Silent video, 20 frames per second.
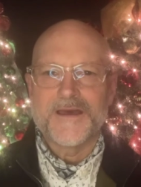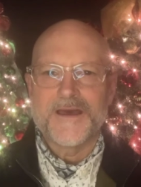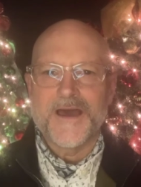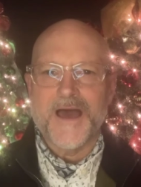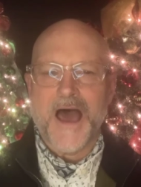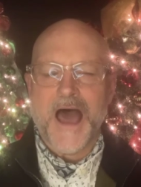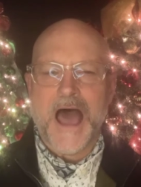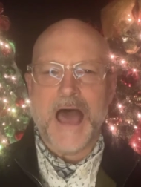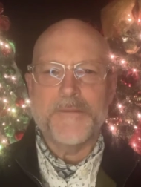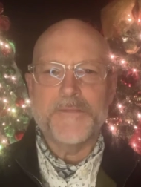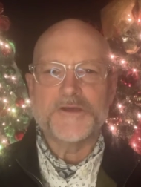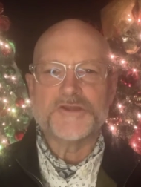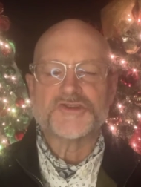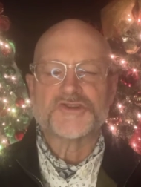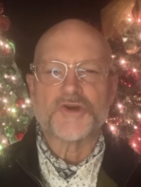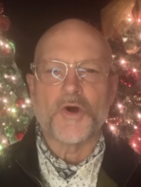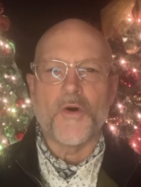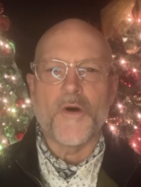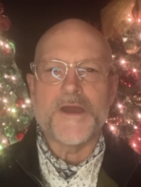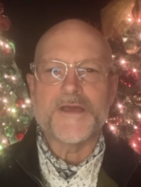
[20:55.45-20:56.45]
I'm
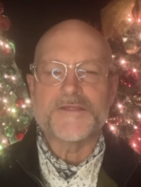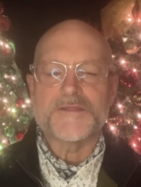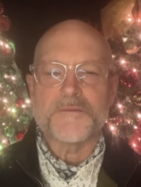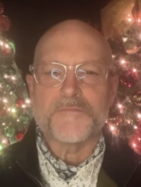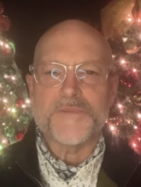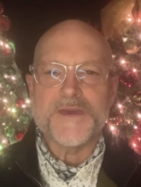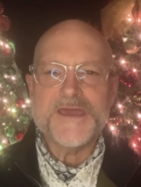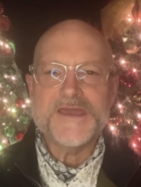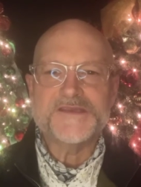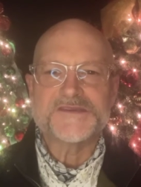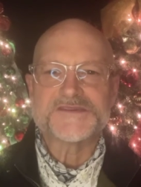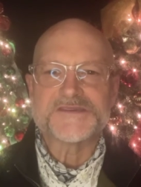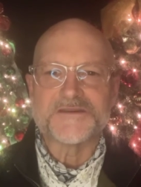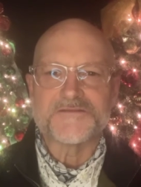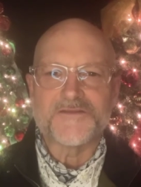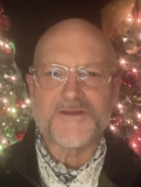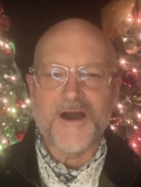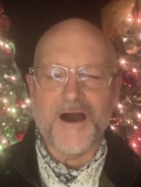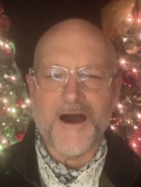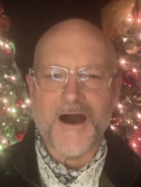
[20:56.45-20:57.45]
enjoying the peace
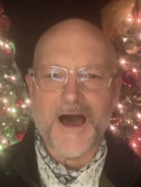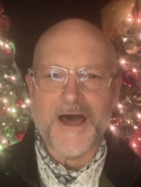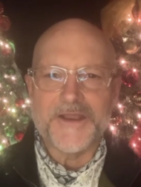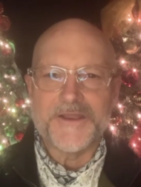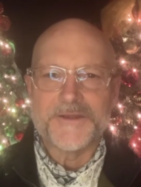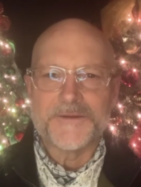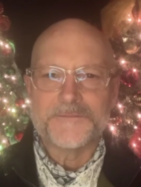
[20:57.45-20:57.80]
of God.